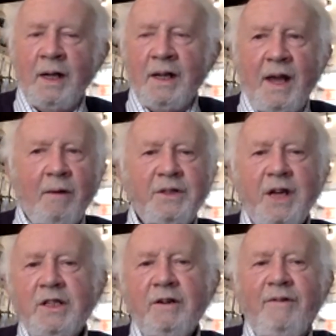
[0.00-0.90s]
That was
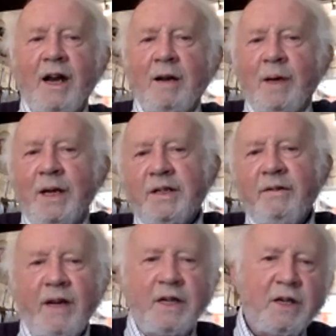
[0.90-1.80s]
such a valuable
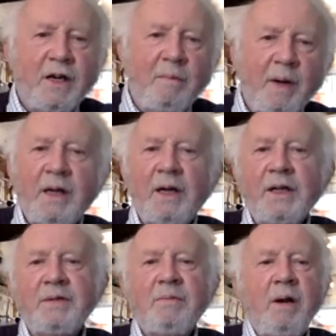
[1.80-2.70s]
intervention
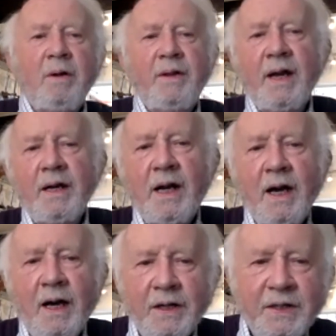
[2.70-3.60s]
because we were then
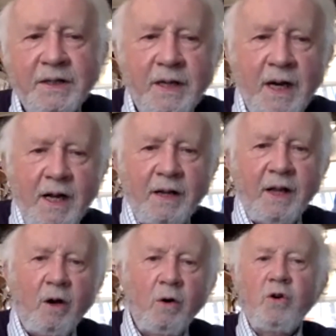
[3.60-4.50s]
cast, the
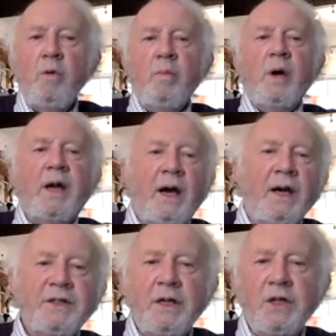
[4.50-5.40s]
whole group were
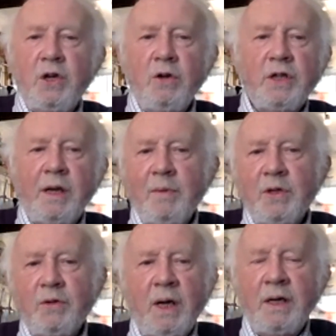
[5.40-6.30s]
cast in choosing
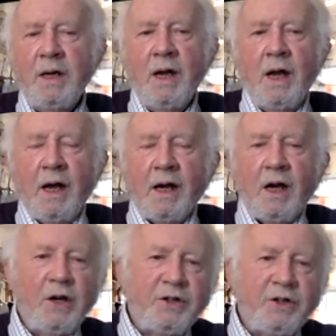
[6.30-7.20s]
between
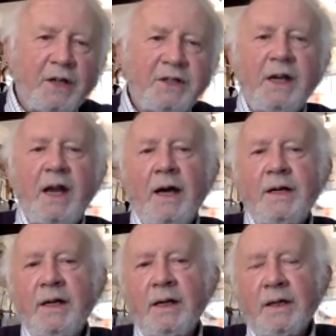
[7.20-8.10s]
contrasting
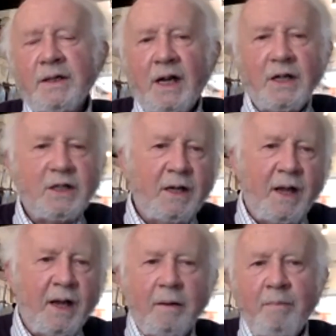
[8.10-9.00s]
ideas. Actually,
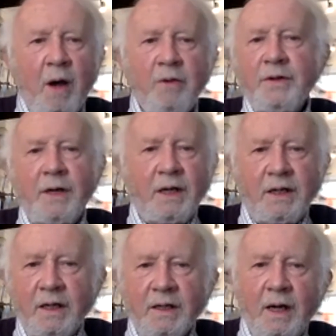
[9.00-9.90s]
they're both needed.